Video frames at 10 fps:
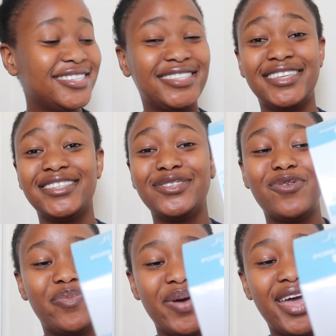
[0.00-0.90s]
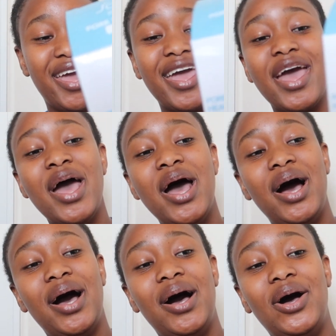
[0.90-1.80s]
is the Sorbet
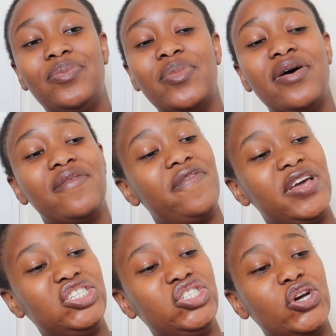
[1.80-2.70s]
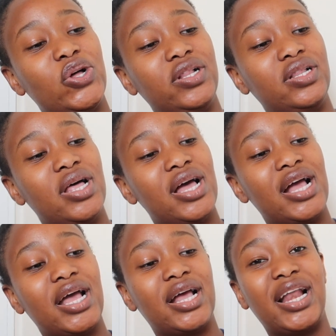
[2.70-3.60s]
um, facial
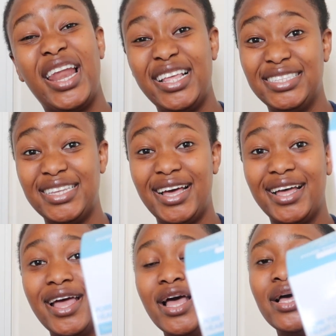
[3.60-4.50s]
cleanser.